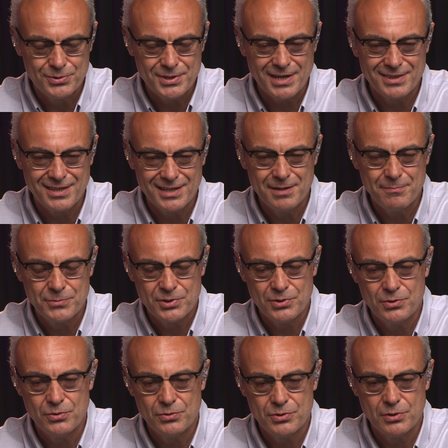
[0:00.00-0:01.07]
take the leap
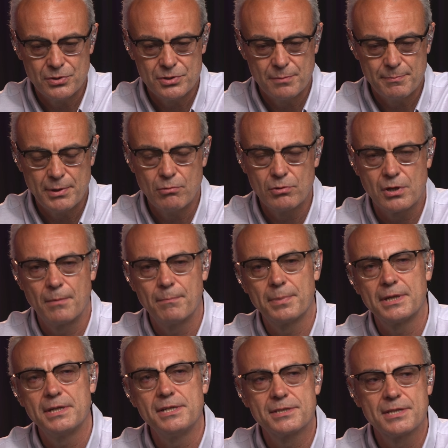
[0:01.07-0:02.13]
to build
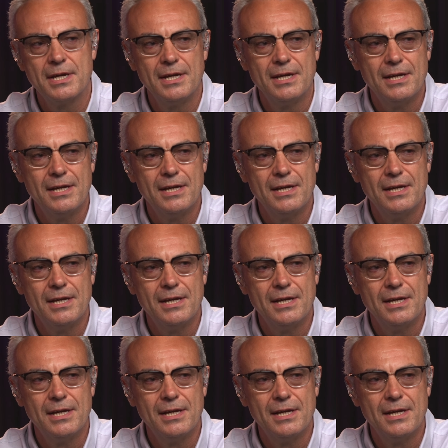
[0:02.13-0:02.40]
companies.